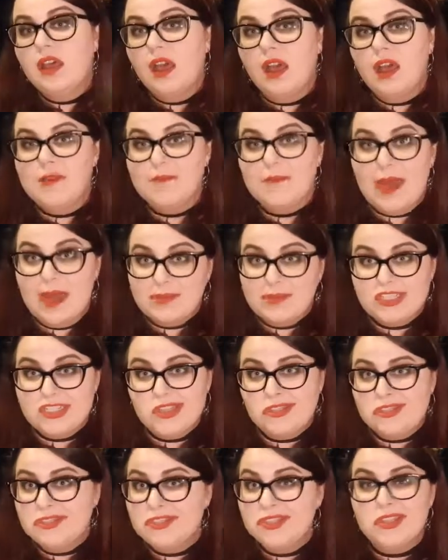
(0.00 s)

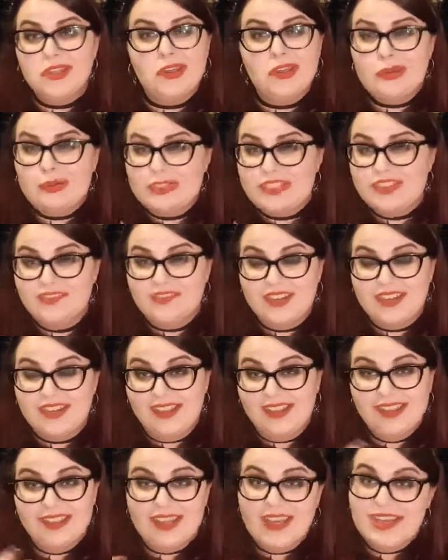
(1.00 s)
Amazon. You can also find
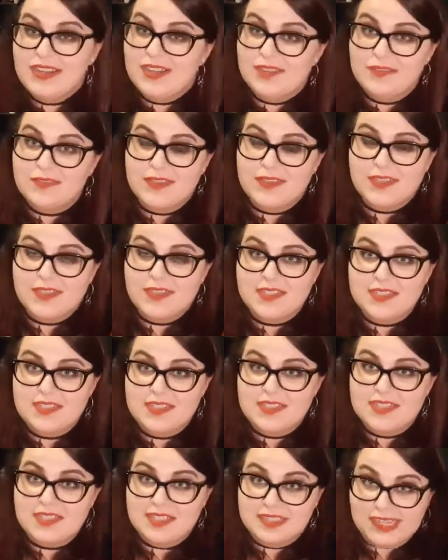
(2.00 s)
like Kindle versions
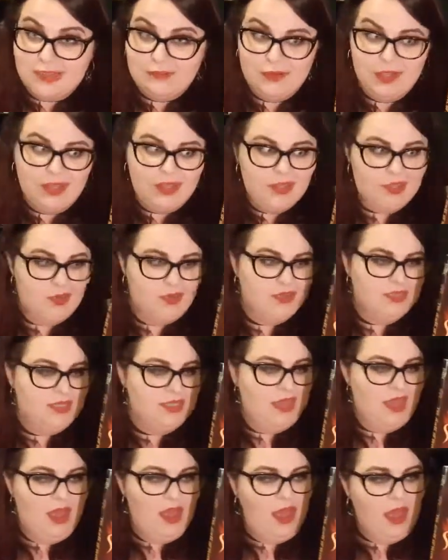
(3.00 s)
to download,
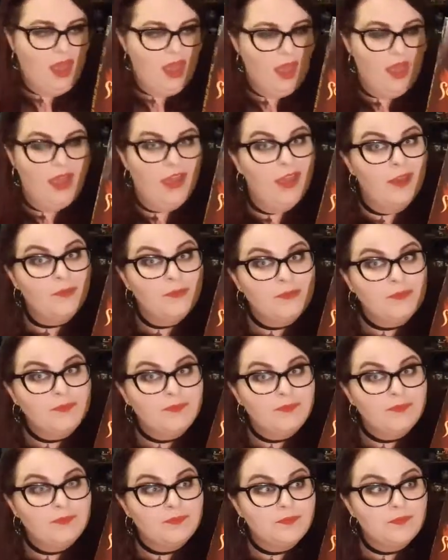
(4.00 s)

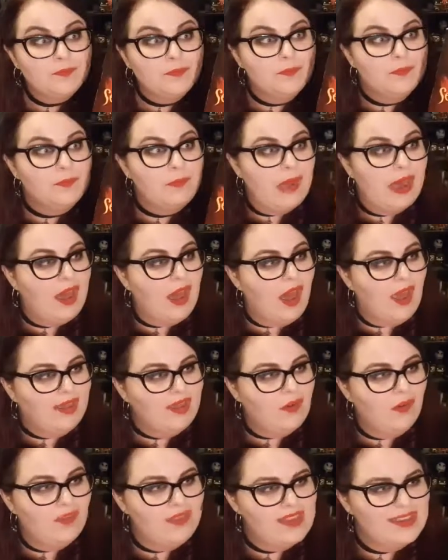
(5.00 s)
but I
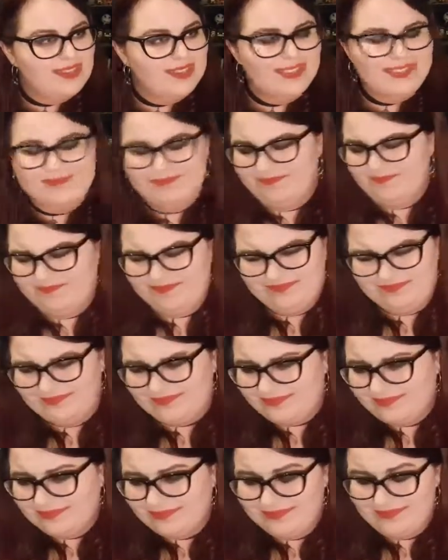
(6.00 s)
got this.
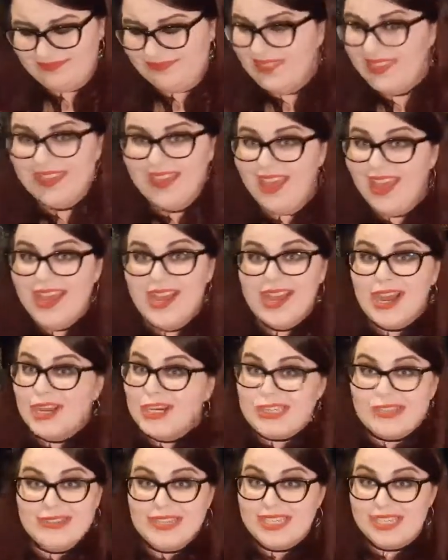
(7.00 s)
I
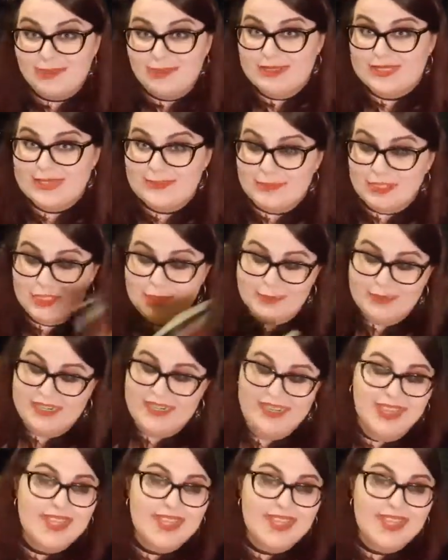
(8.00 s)
don't think it was that much money.